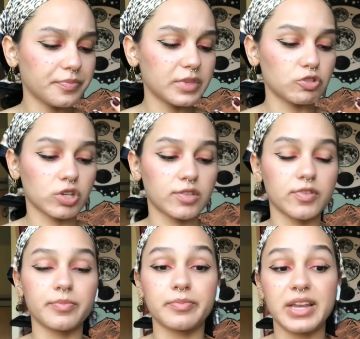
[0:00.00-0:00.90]
stress
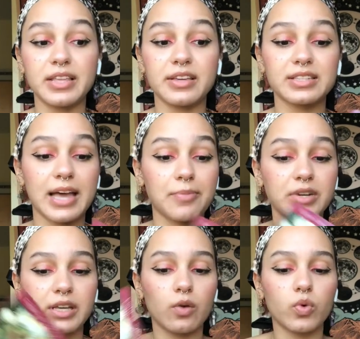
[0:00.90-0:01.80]
from many things happening
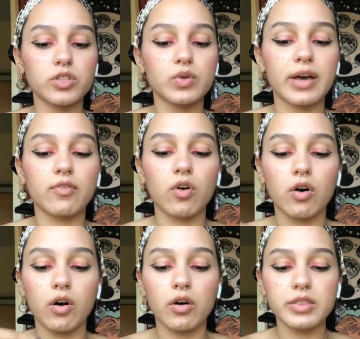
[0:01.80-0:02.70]
at once. You have
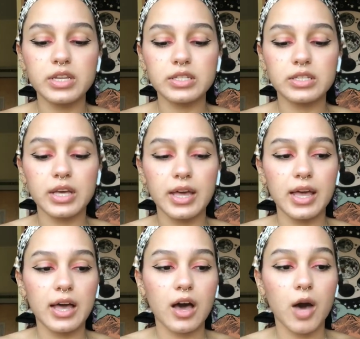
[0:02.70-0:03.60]
all these
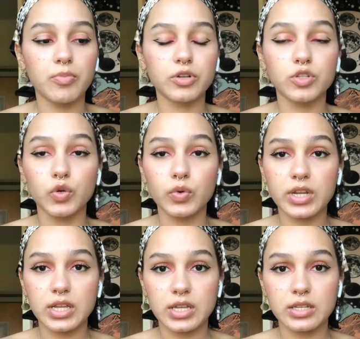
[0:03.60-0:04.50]

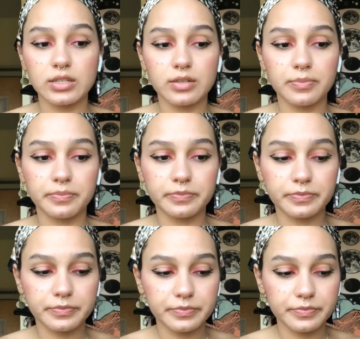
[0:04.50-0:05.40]
opportunities,
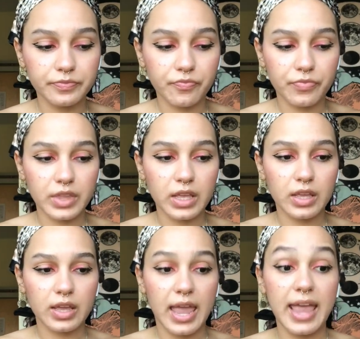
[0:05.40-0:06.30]

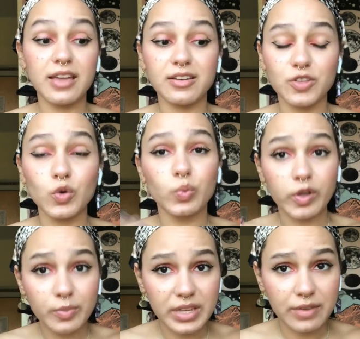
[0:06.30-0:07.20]
and you
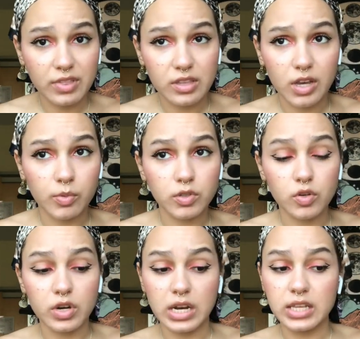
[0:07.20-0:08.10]
will be given these
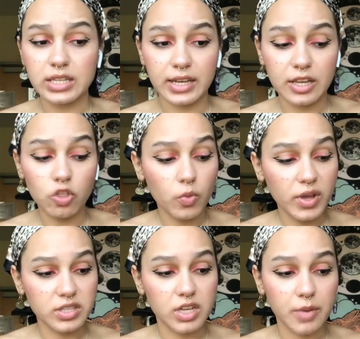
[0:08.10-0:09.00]
opportunities. Like, either way,
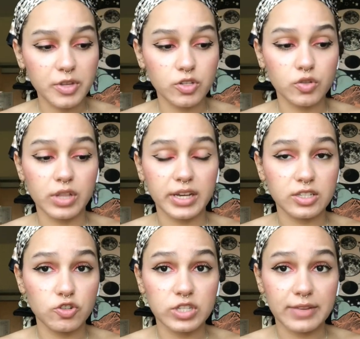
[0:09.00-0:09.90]
it's coming to you. Like I said,
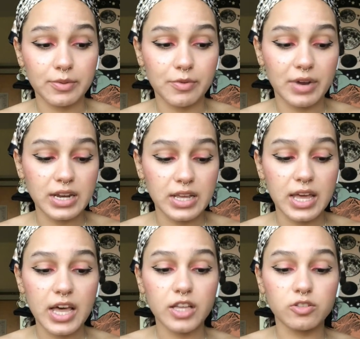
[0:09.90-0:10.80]
you just have to be ready
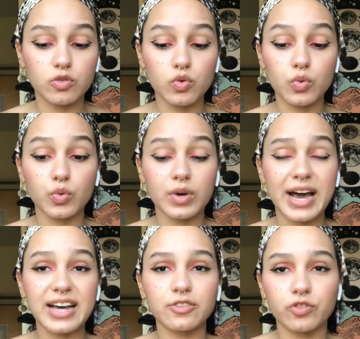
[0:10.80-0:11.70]
to
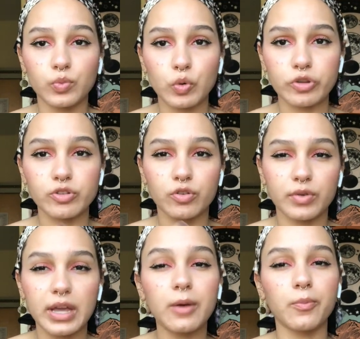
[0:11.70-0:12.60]
ask for more, to
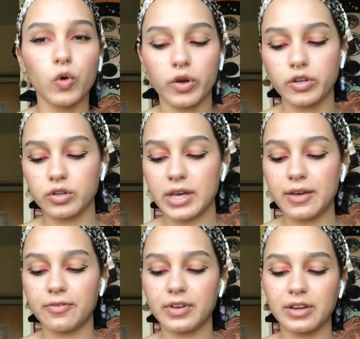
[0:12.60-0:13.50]
create more in your life.
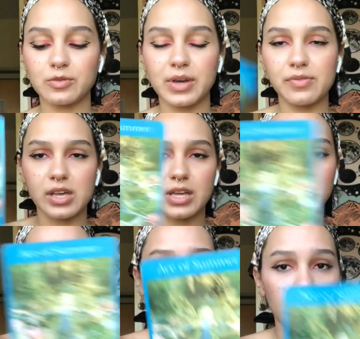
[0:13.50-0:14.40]
Because we have the
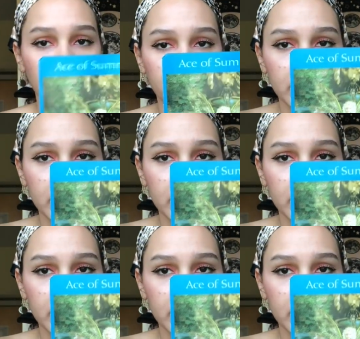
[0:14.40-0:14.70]
Ace of